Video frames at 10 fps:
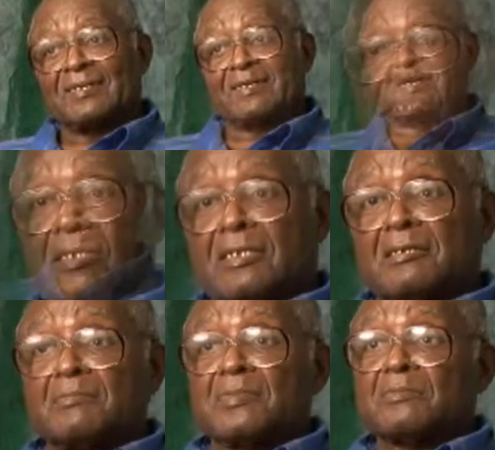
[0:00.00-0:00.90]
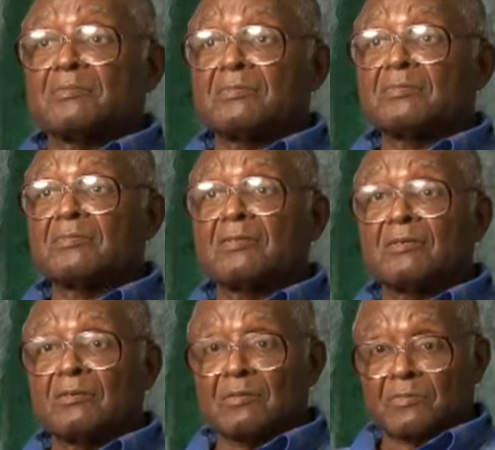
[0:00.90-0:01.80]
The Klan
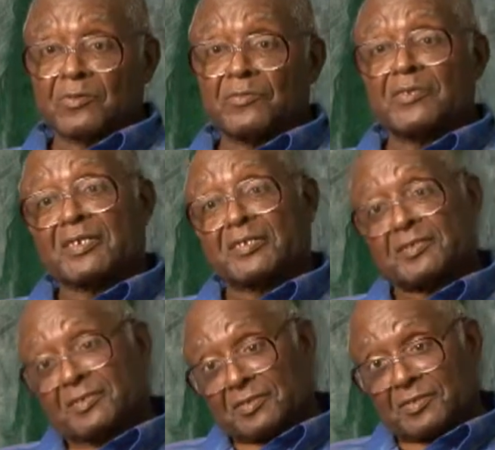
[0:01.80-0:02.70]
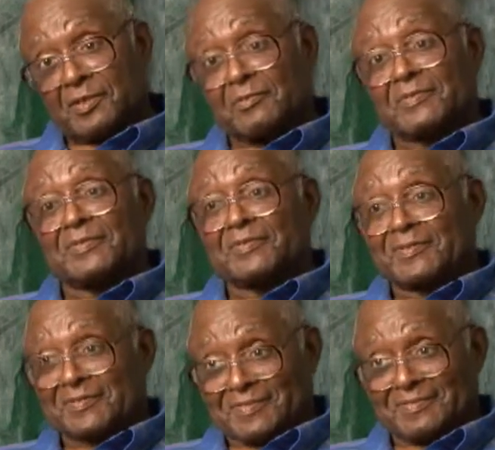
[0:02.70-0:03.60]
protest his
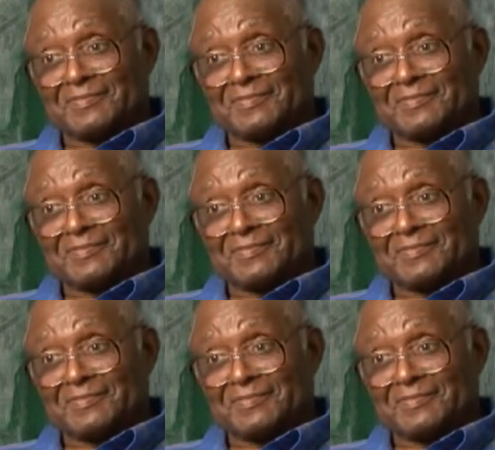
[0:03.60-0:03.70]
office